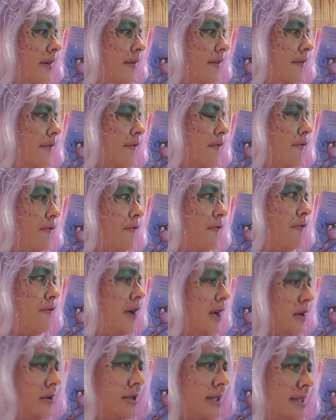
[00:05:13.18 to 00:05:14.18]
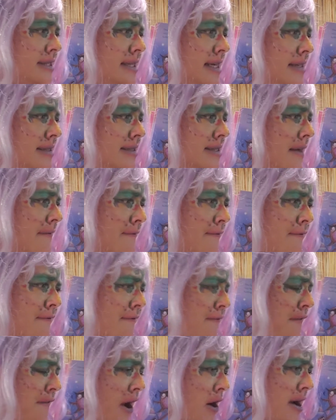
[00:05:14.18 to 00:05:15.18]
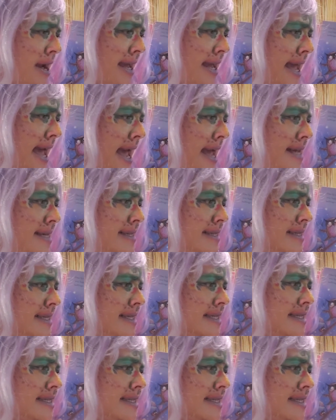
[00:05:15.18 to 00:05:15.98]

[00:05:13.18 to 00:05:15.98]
Fiddlesticks and fairy cakes,